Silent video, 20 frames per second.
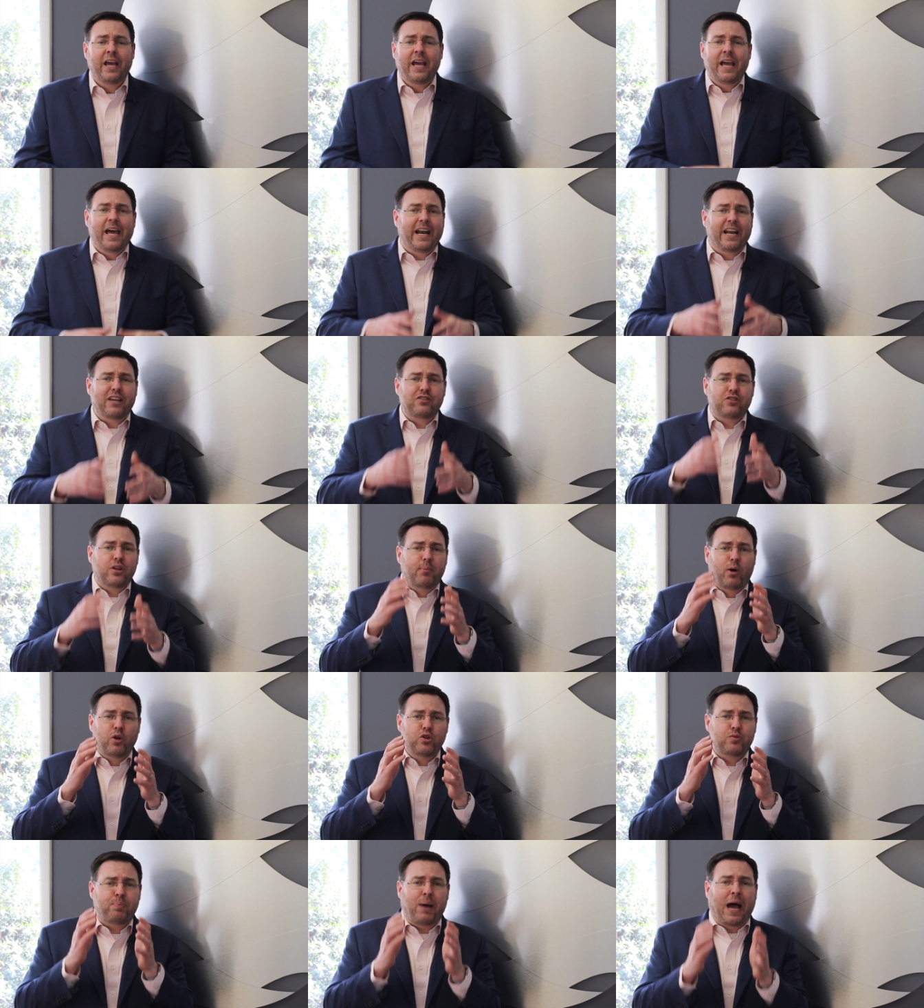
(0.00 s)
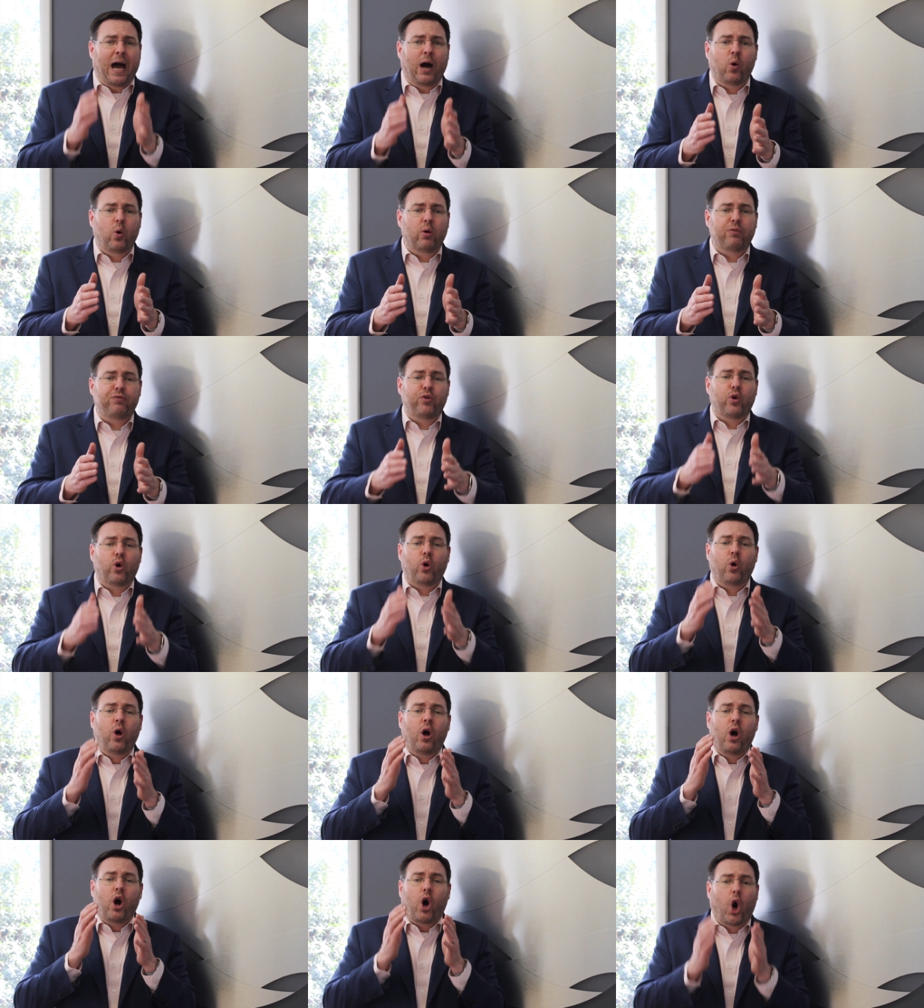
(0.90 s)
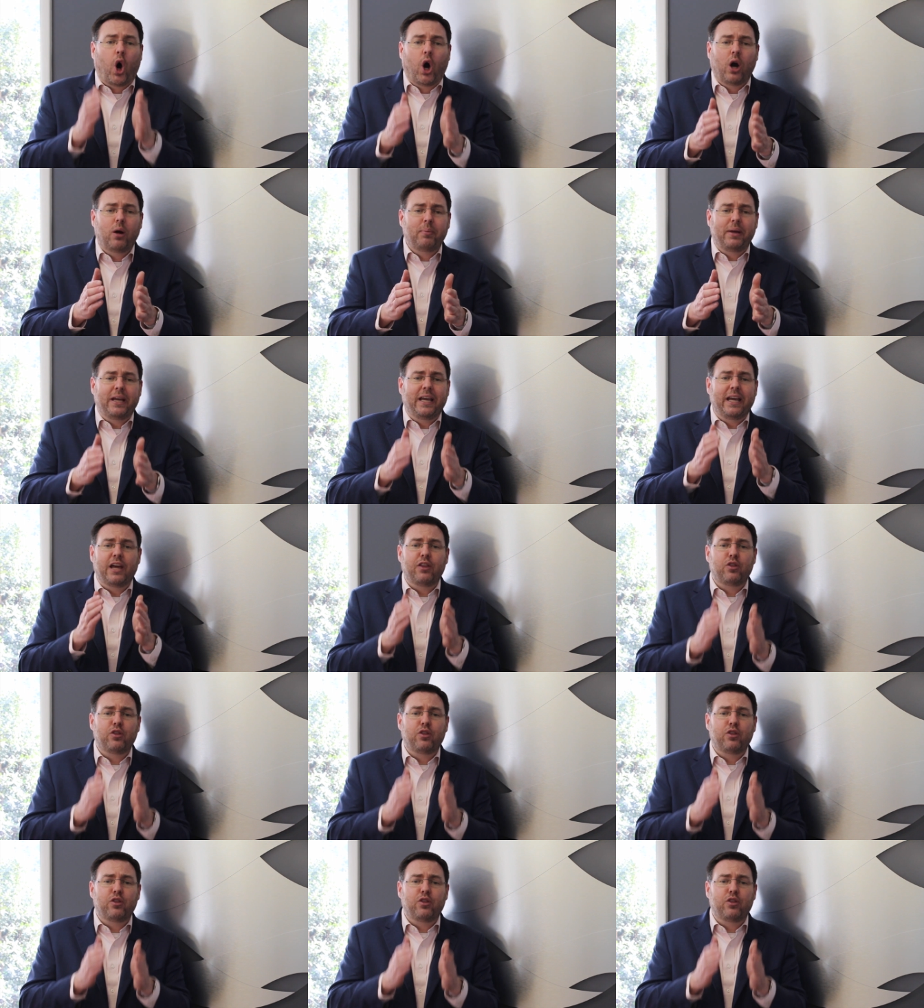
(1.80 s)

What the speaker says: and as the most powerful army